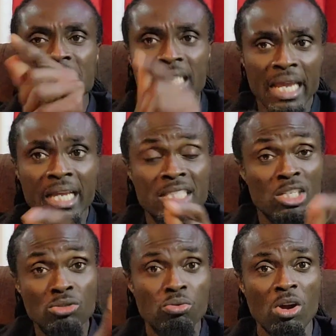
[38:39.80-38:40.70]
taking
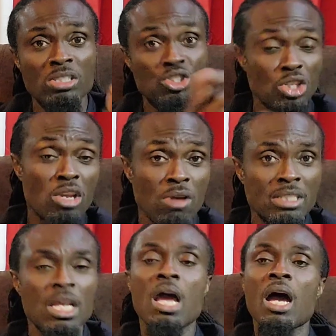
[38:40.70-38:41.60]
this word
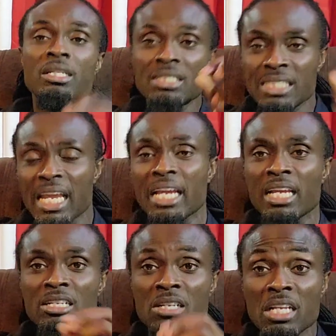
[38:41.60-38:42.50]
serious and
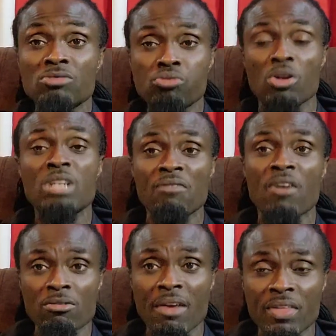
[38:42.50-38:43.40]
taking this word not
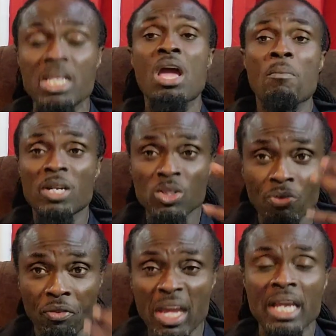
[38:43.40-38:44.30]
for granted, but you're
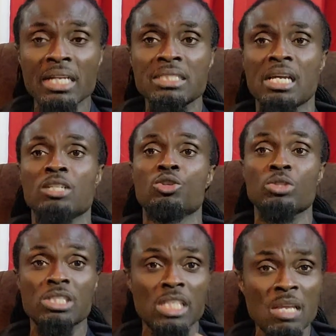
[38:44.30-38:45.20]
taking it and you
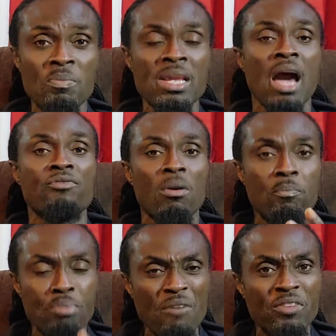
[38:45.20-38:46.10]
see me as a
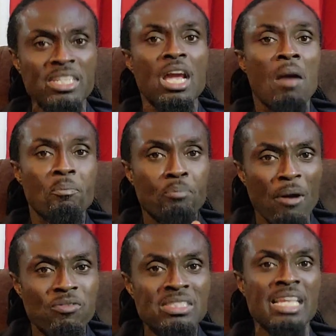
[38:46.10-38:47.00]
prophet
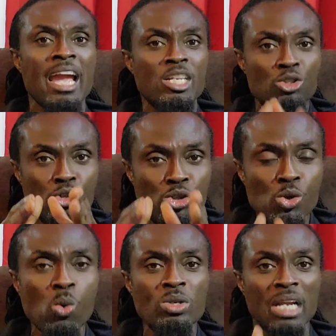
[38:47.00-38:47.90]
prophesying to
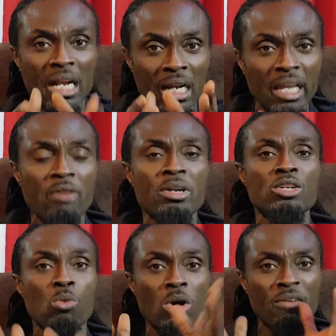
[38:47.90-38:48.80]
you, declaring
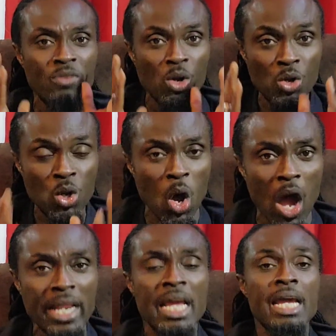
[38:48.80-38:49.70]
the word of the
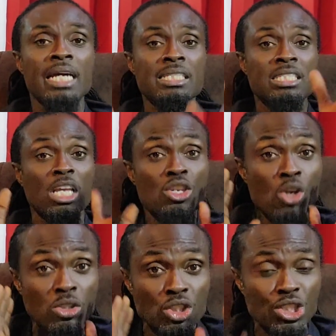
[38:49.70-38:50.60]
Lord, and say,
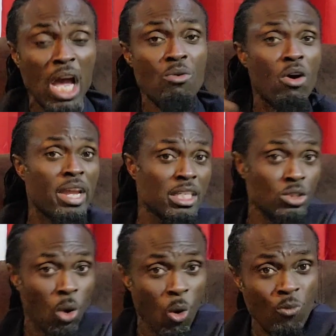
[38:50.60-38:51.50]
Your sorrow
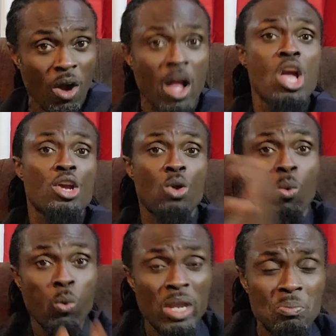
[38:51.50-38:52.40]
is over, your
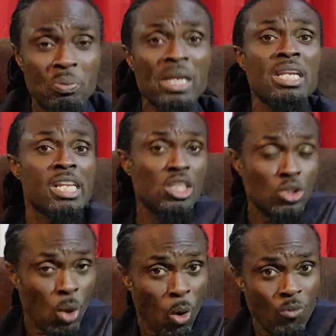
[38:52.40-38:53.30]
weeping
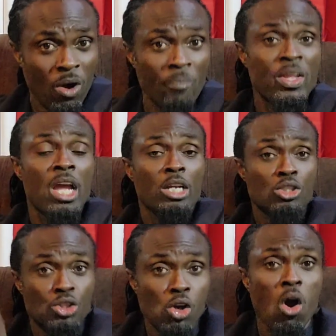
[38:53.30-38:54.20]
is over,
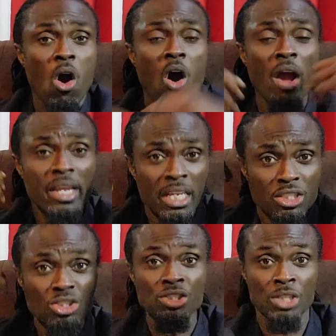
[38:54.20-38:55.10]
joy
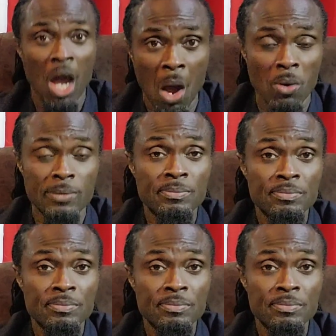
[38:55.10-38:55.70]
is now.